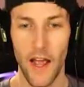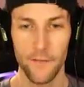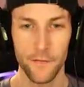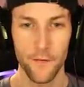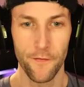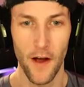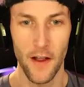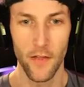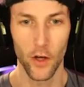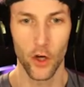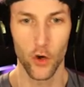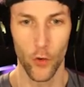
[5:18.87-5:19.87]
I have to
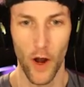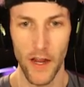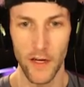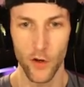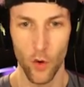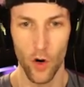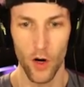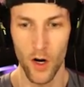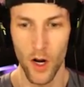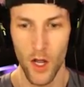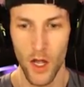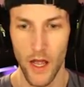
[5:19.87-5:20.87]
find the gray
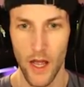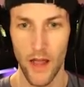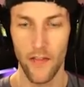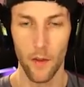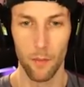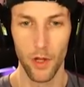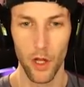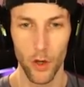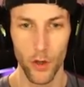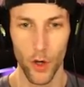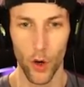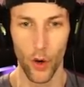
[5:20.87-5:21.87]
door and the
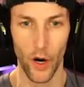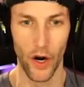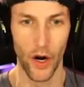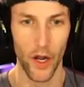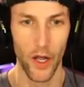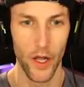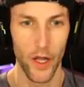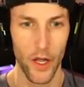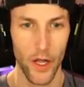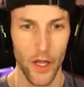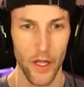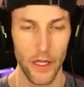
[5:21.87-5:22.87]
blue door.
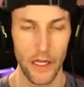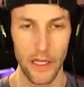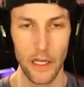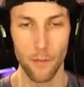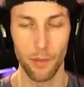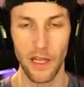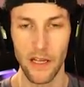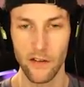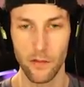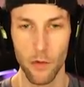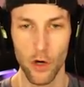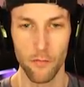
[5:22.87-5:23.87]
Can you
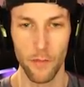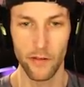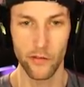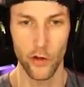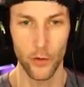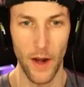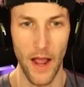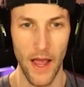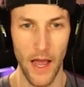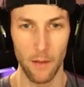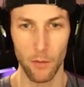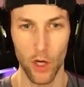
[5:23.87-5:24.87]
please move, Mr.
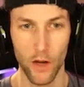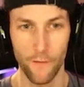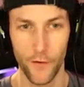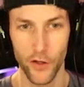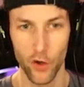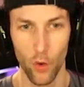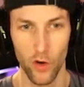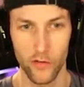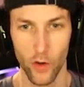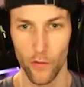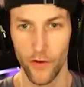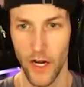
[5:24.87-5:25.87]
Rat? I'm looking for
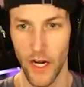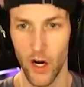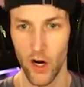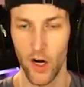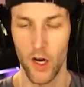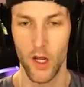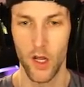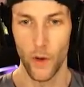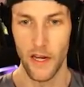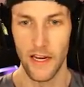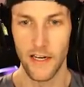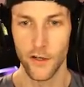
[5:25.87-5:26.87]
doors over here.
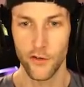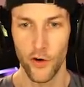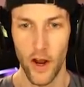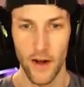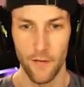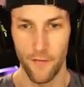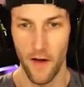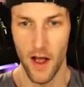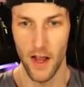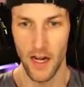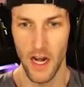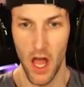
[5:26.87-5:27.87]
We need to try to
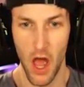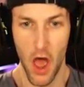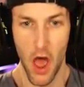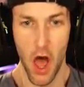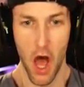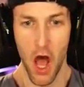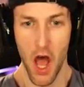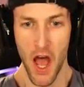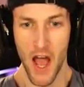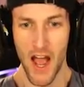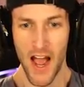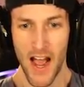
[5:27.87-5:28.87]
find...
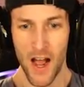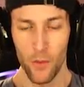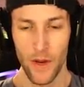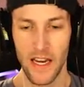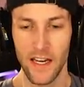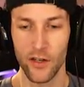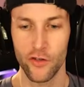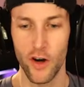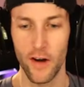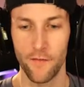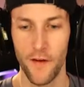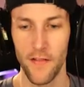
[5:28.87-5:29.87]
Oh, need to
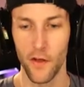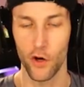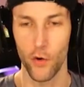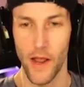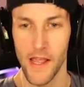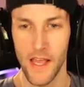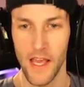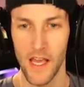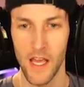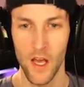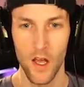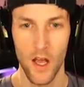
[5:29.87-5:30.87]
try to find the gray
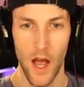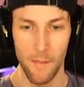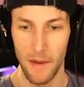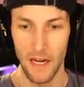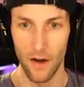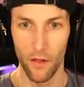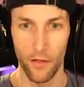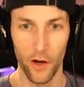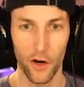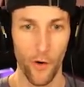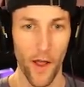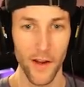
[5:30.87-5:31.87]
key. I mean,
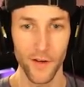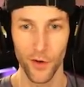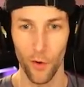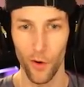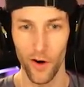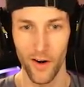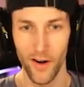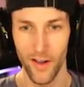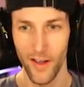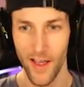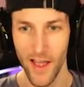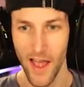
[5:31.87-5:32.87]
the gray door.
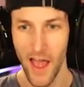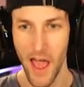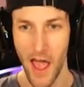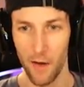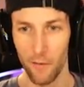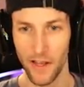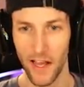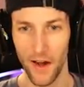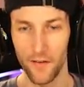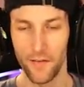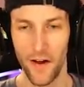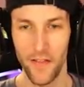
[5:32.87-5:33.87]
And we gotta